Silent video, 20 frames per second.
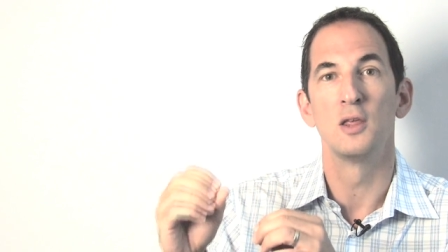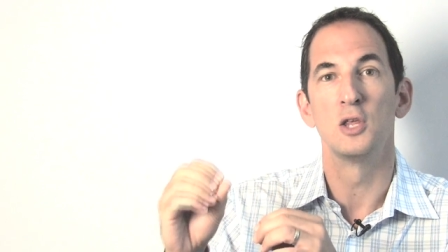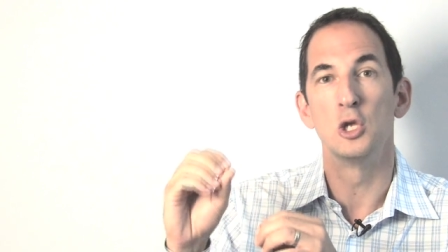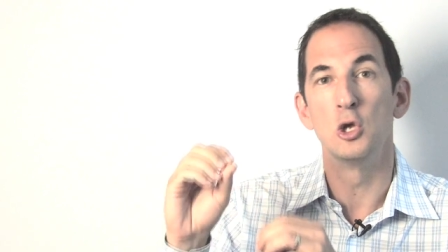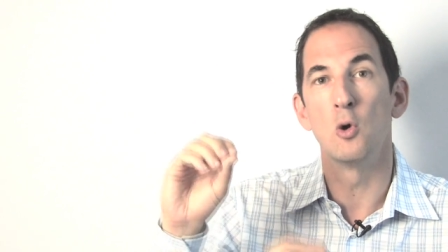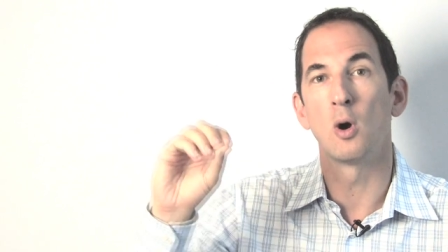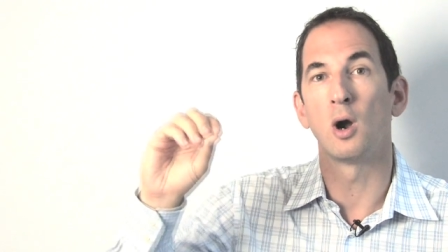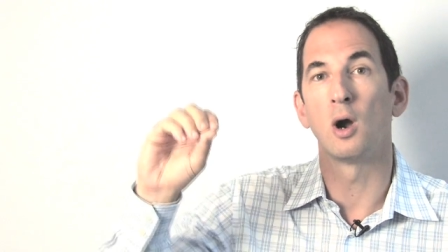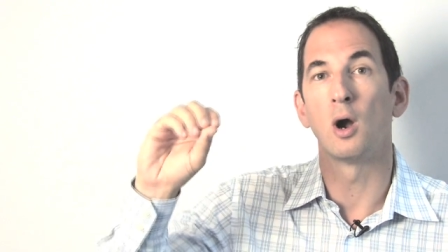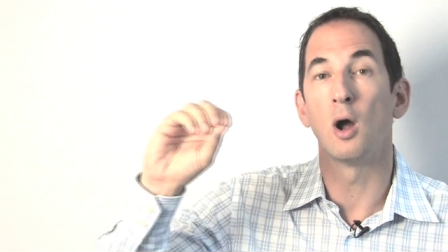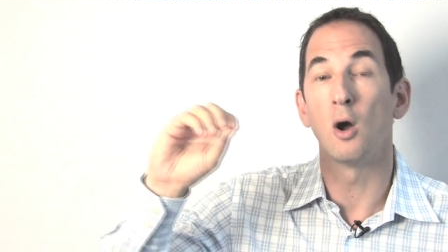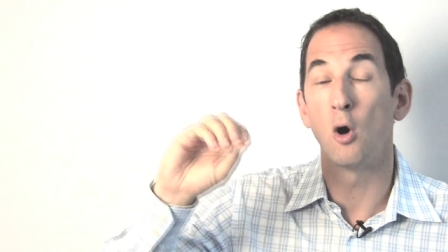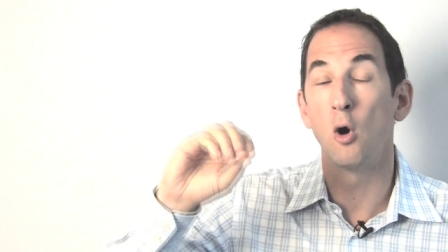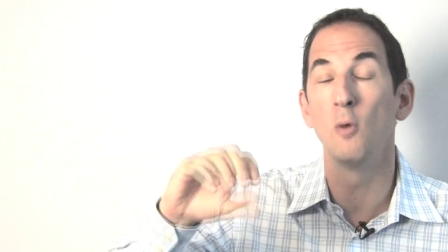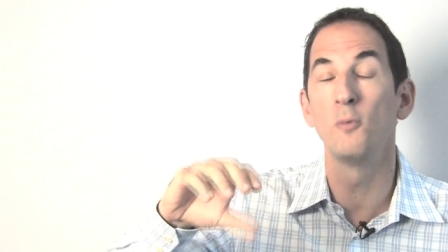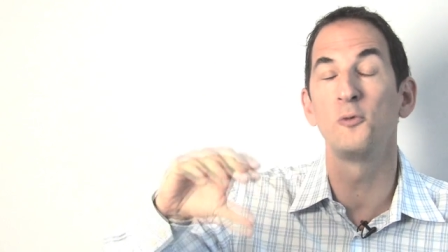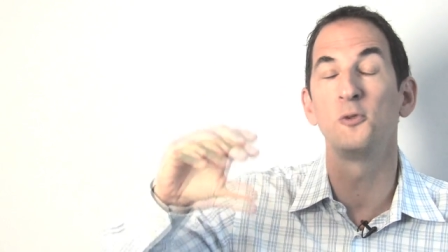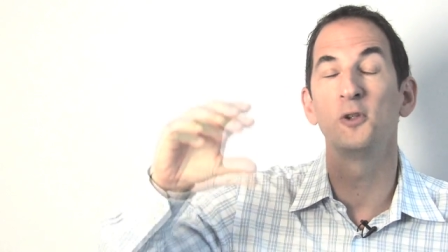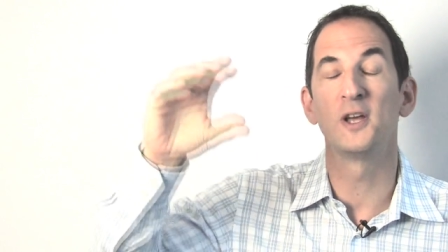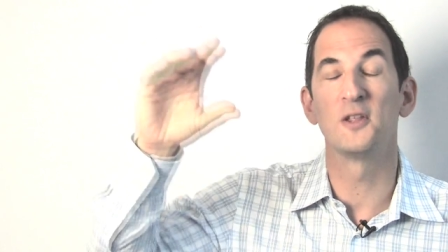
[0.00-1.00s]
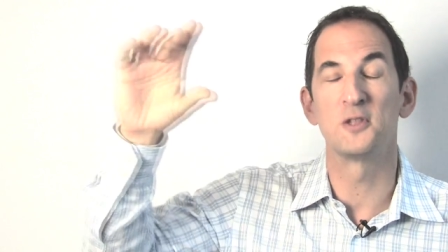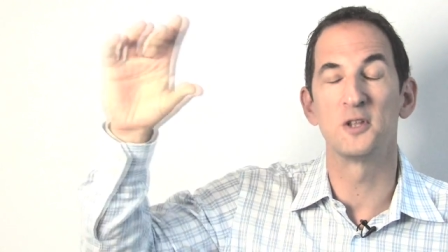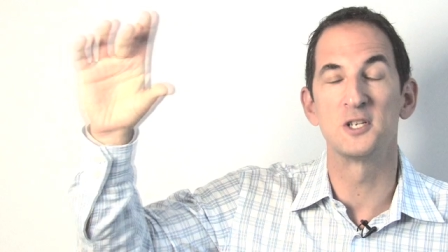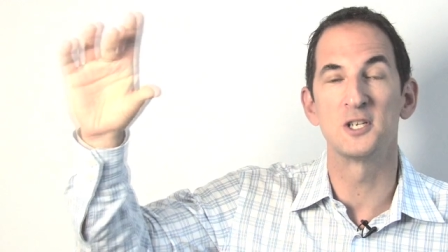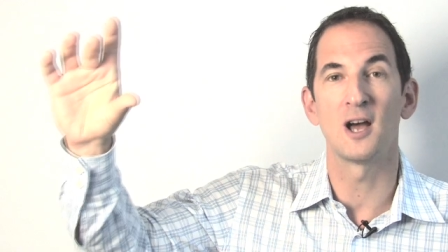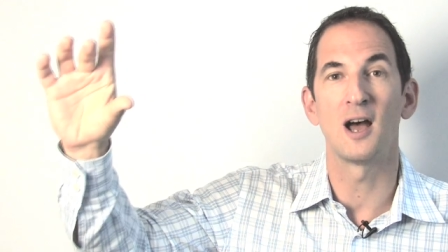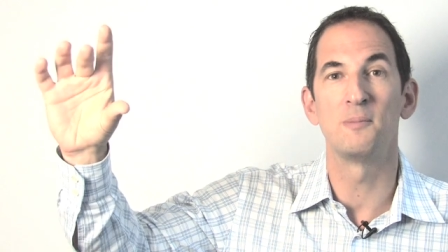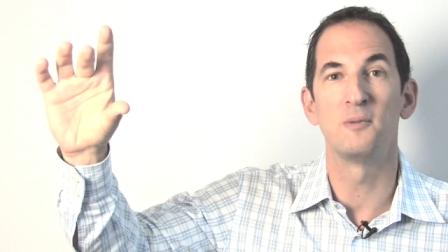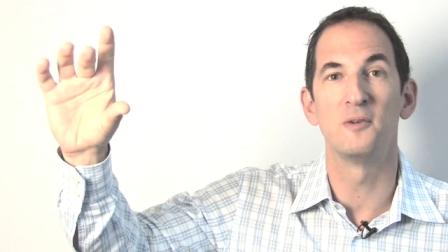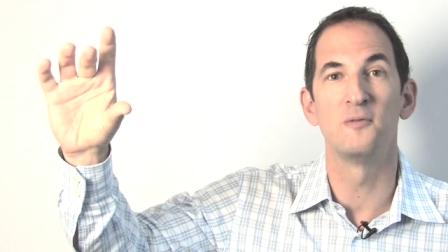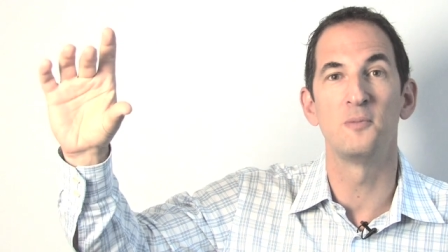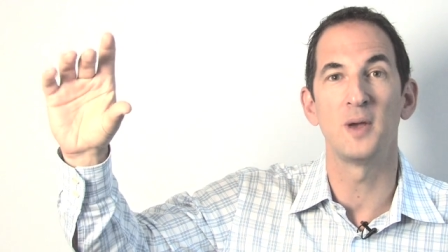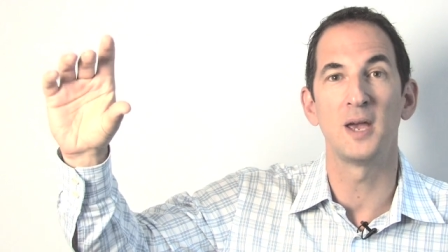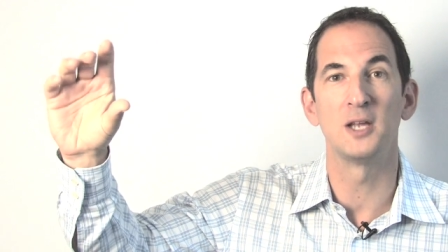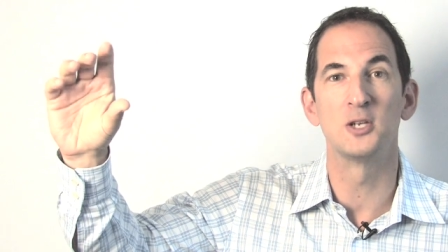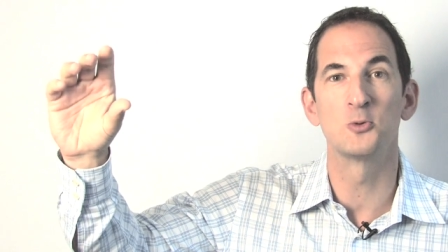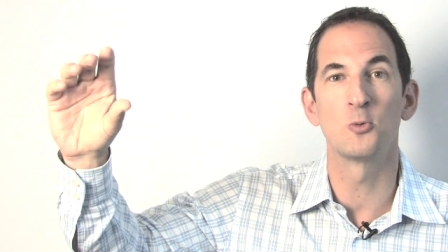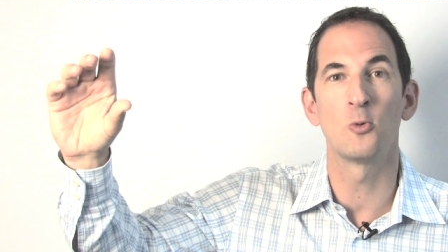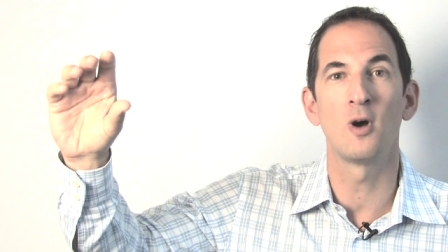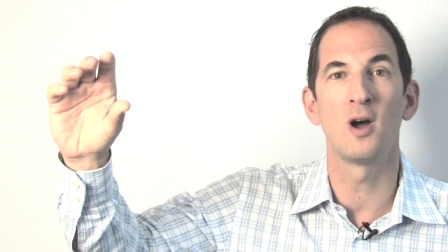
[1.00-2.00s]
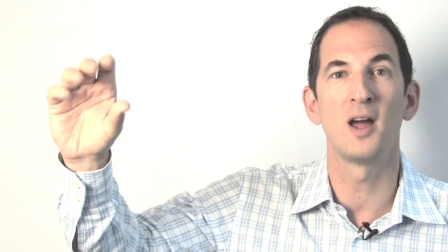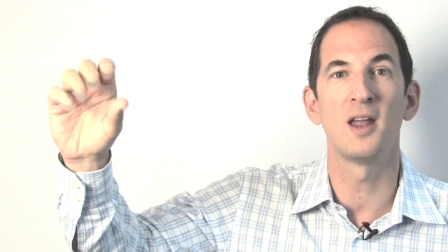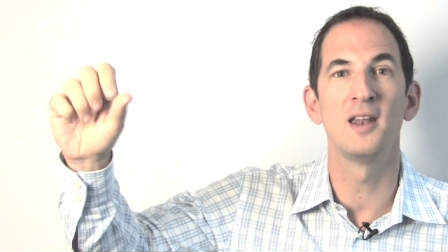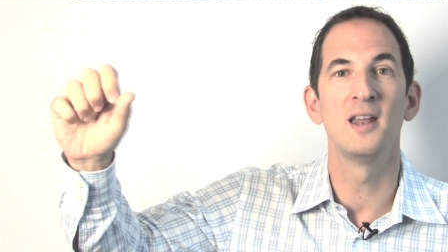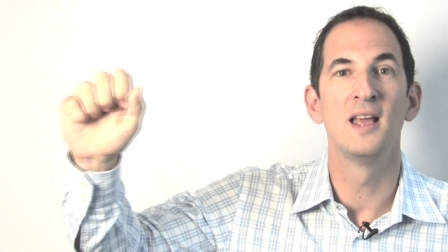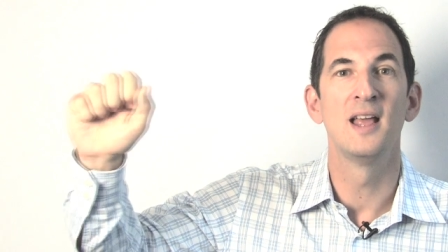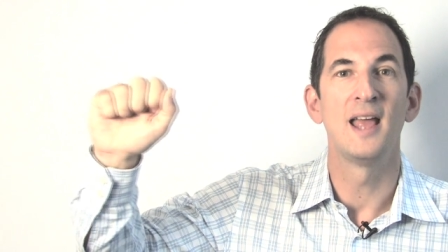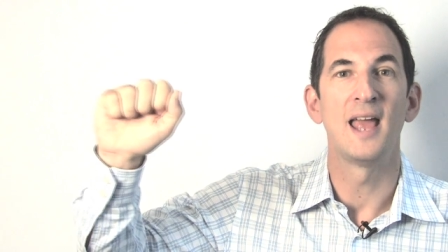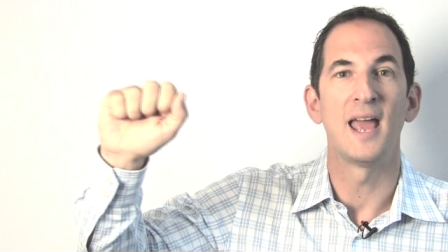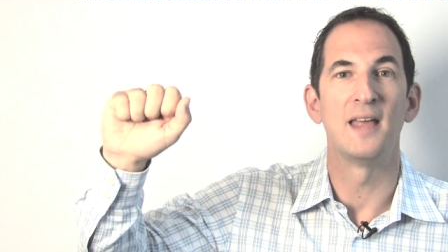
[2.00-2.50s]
you are hopefully at the top of page 1,